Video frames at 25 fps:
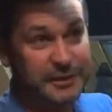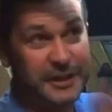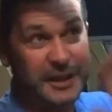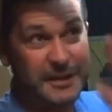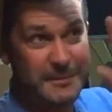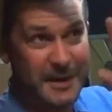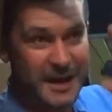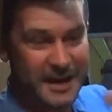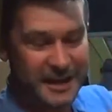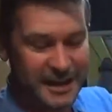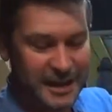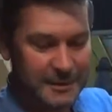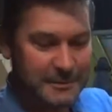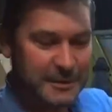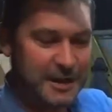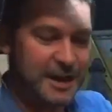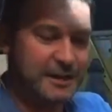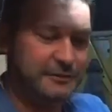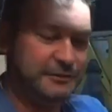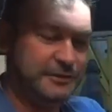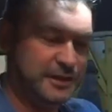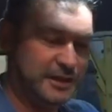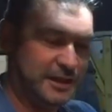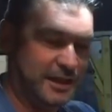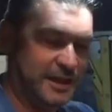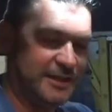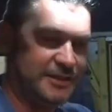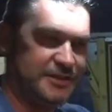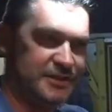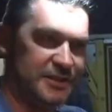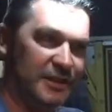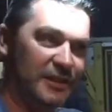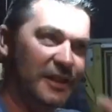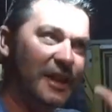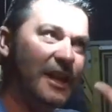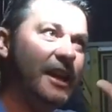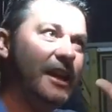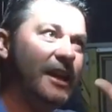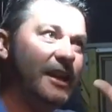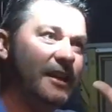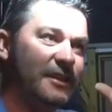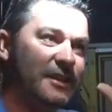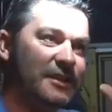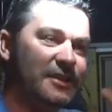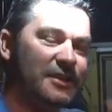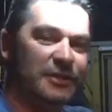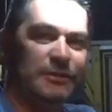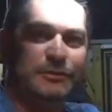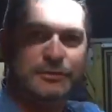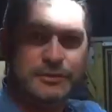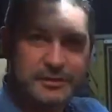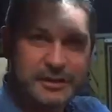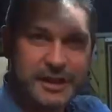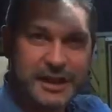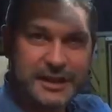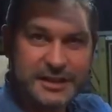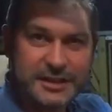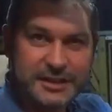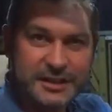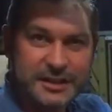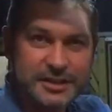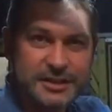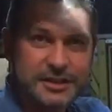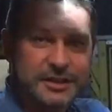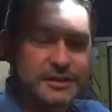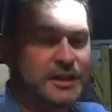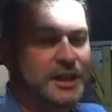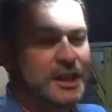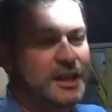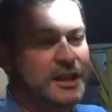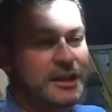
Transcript: or they make up half the glass. So that still creates an issue.